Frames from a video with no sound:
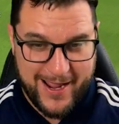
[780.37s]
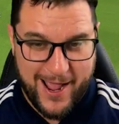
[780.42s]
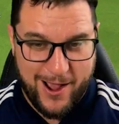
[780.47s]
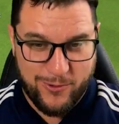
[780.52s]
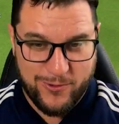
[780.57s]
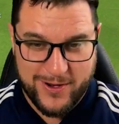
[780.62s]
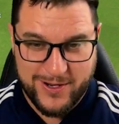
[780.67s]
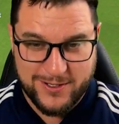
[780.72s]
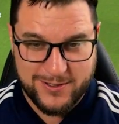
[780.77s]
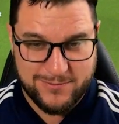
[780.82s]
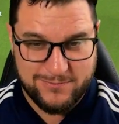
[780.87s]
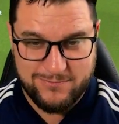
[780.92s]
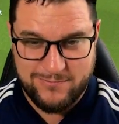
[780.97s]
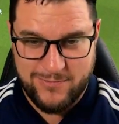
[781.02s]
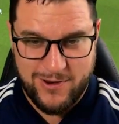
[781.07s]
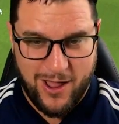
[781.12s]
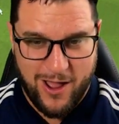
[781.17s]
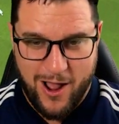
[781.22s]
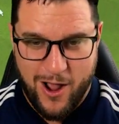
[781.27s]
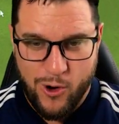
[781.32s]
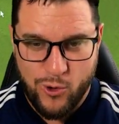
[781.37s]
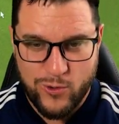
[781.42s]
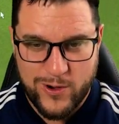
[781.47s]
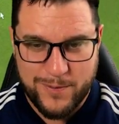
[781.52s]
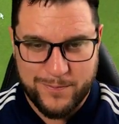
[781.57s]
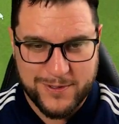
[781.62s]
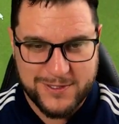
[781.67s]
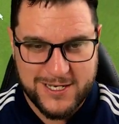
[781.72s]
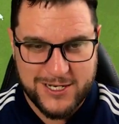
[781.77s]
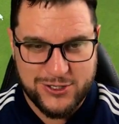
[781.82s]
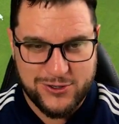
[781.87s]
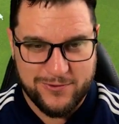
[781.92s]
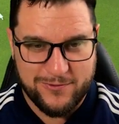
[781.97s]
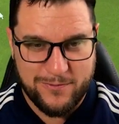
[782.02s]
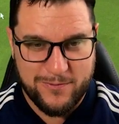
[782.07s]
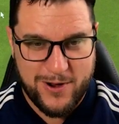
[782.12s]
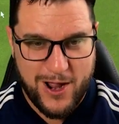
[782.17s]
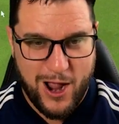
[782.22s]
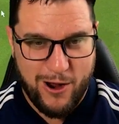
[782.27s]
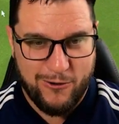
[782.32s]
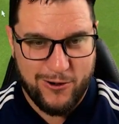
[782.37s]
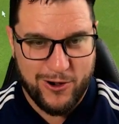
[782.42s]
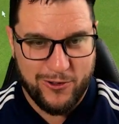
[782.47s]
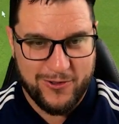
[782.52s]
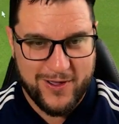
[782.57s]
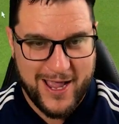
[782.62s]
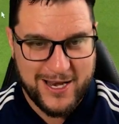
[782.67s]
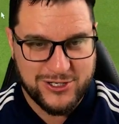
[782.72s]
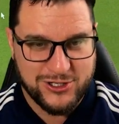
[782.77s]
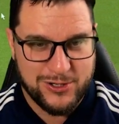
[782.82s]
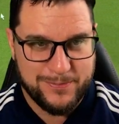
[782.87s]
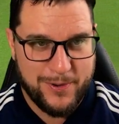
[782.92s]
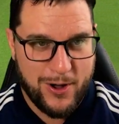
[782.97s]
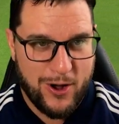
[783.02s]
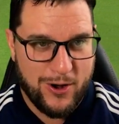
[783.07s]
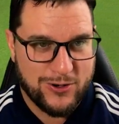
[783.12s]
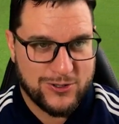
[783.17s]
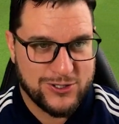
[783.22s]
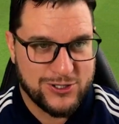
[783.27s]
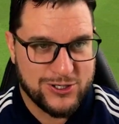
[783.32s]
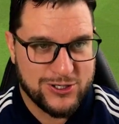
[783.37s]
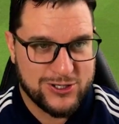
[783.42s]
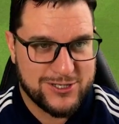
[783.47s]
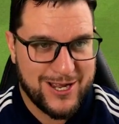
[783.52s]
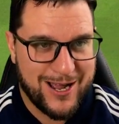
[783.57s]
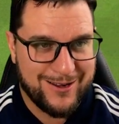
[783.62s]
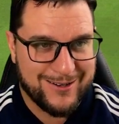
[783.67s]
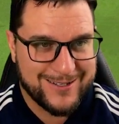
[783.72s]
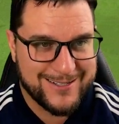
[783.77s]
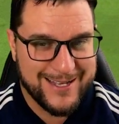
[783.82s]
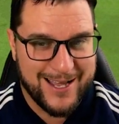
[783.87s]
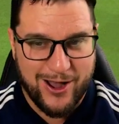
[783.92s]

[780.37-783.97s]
holding position from Curran on the edge of the box and just tucks it